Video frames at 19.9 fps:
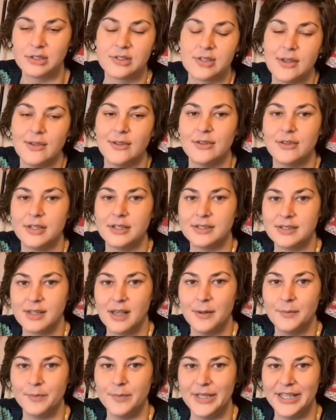so
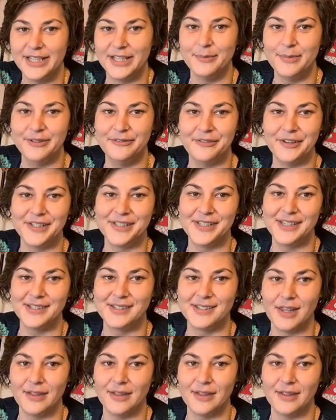that he can be fitted,